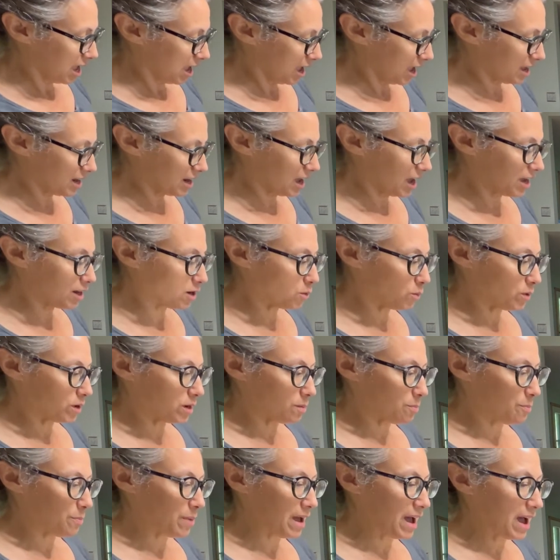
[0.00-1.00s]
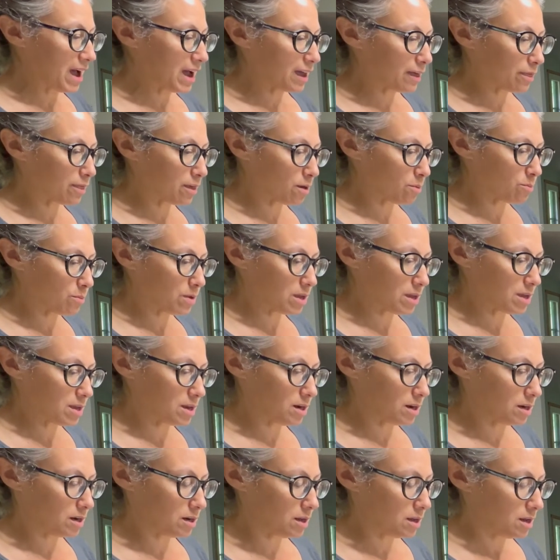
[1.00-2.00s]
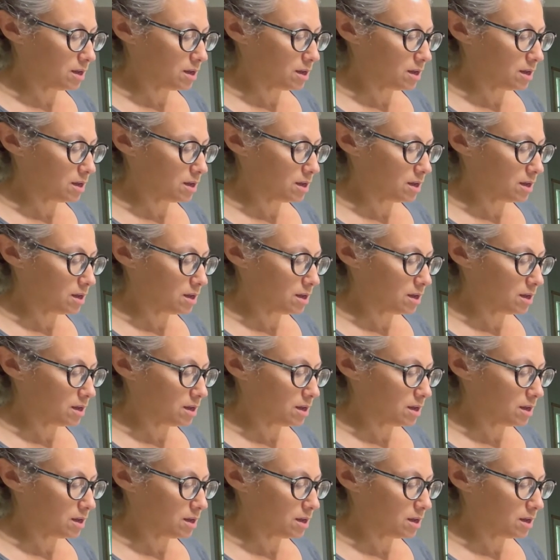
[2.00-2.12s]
And I don't want to pack them in